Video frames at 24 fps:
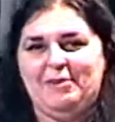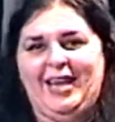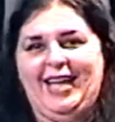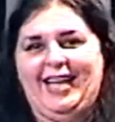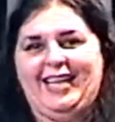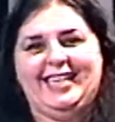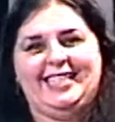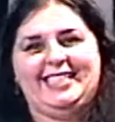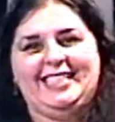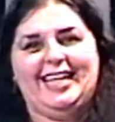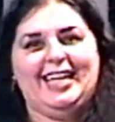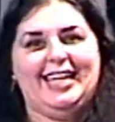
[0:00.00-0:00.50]
and
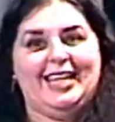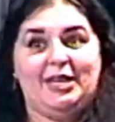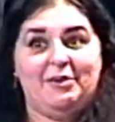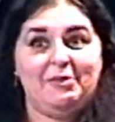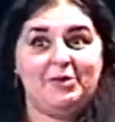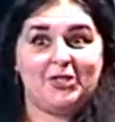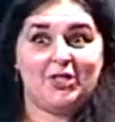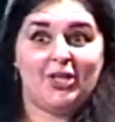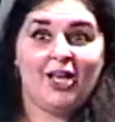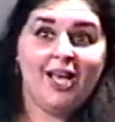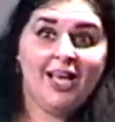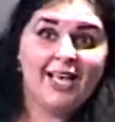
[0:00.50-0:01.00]
I could tell
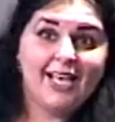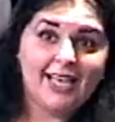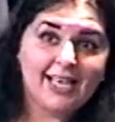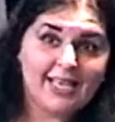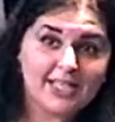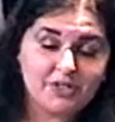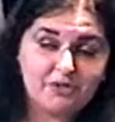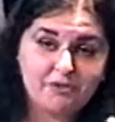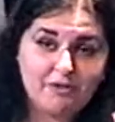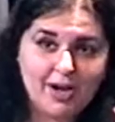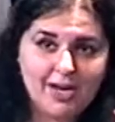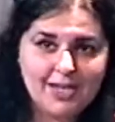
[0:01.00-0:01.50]

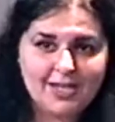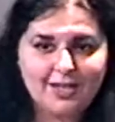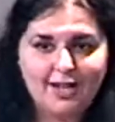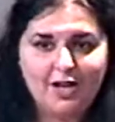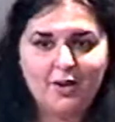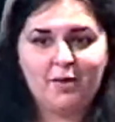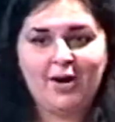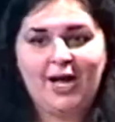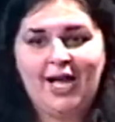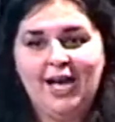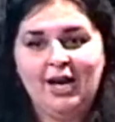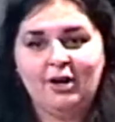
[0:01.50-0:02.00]
his
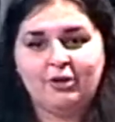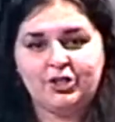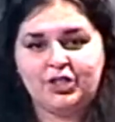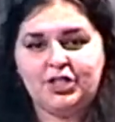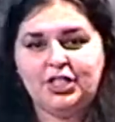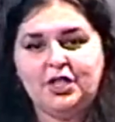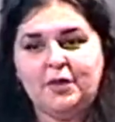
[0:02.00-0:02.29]
radar were out,